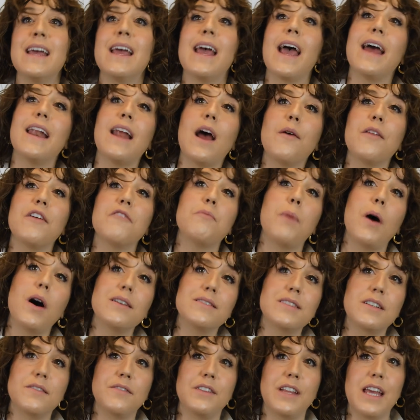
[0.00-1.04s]
and how they've
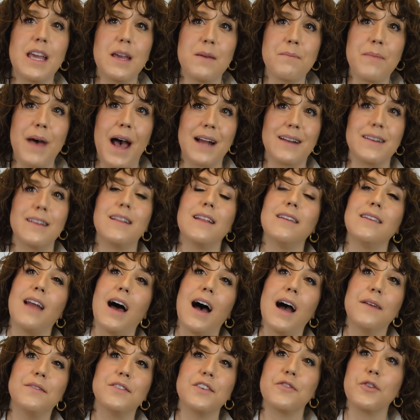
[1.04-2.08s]
positively impacted the
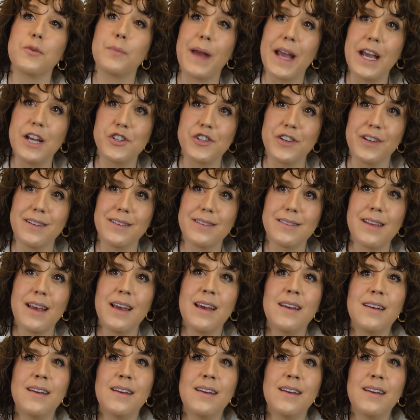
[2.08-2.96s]
lives of your patients.